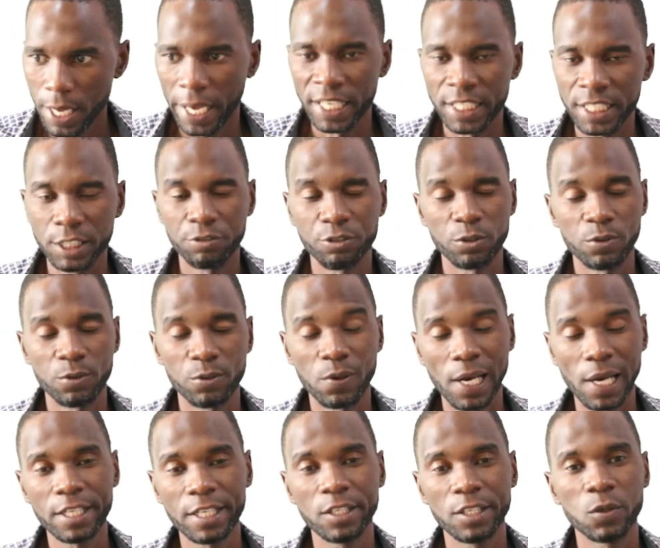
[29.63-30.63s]
And if you'd
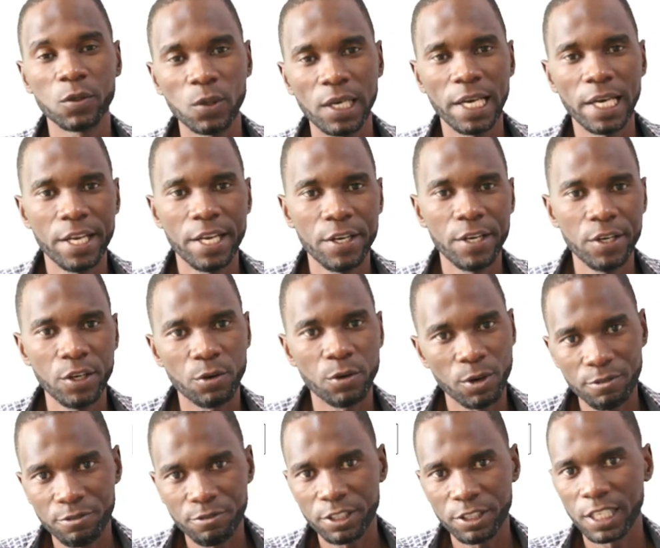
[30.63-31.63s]
like to learn
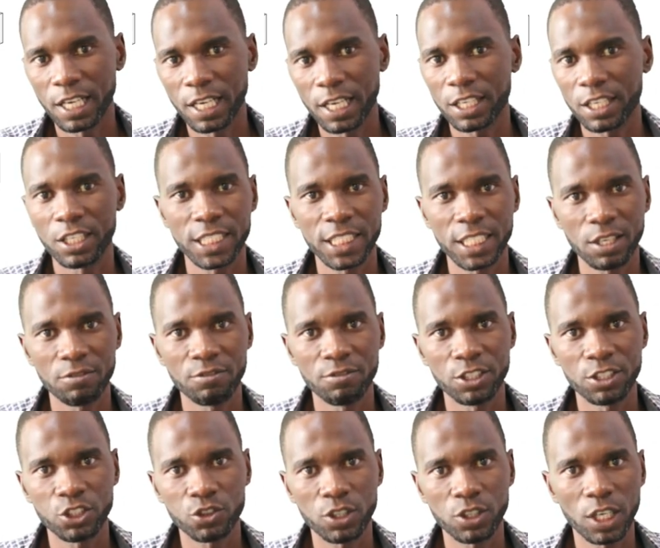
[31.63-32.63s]
Revit architecture,
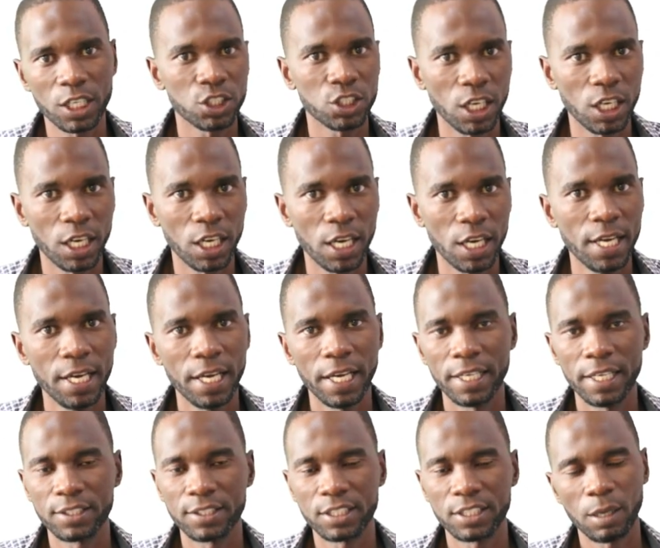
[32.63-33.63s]
Revit structure,
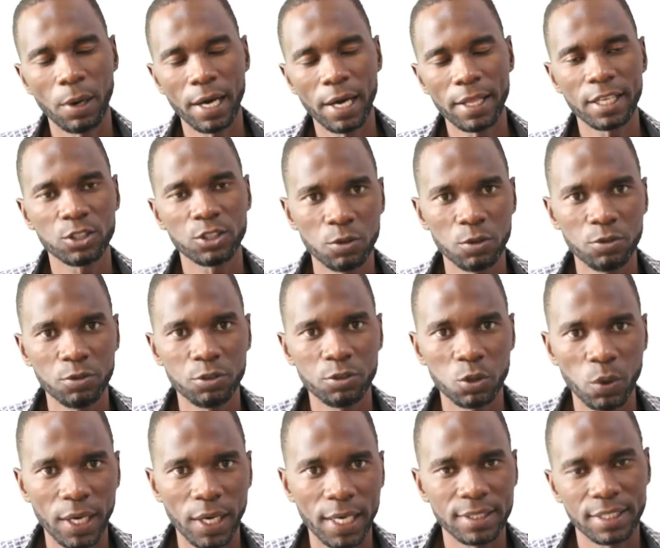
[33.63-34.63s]
and some other
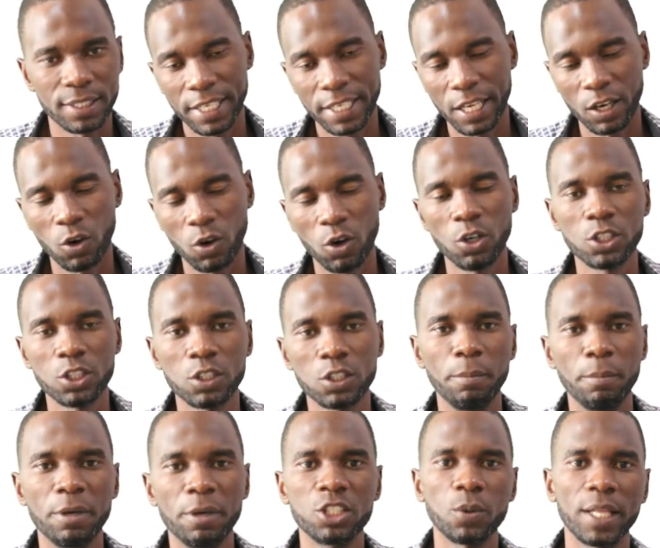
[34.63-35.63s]
softwares in a course,
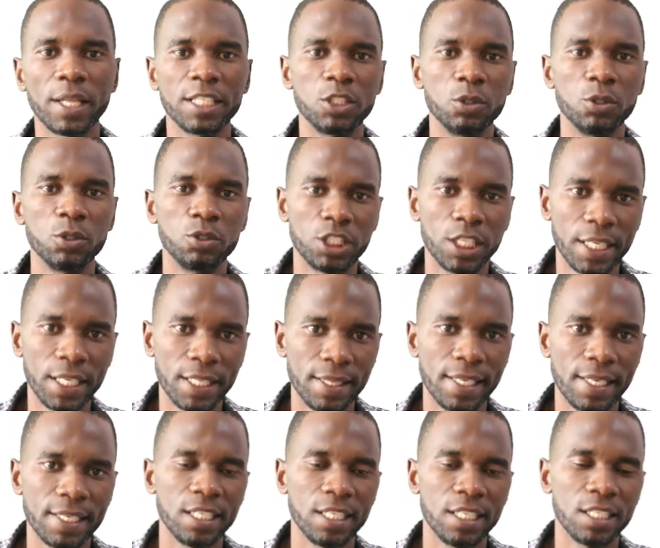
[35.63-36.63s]
make sure that you check
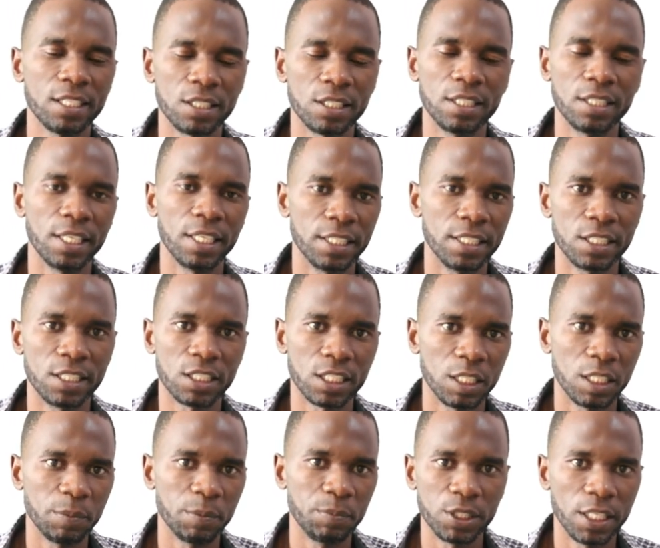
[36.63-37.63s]
the links in the
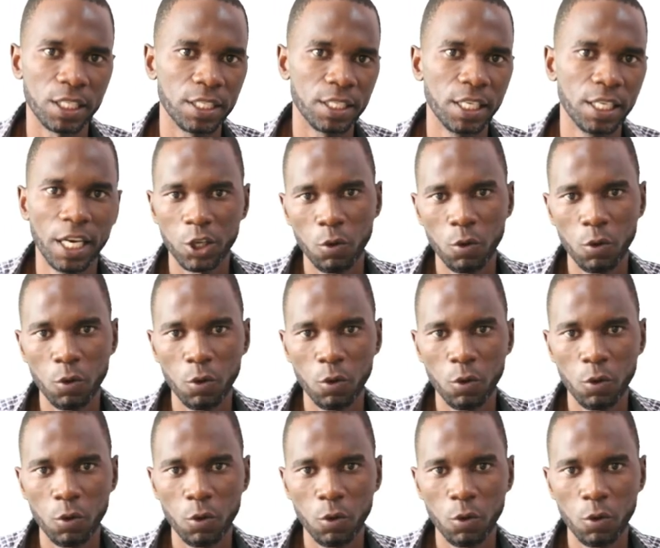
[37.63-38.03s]
description.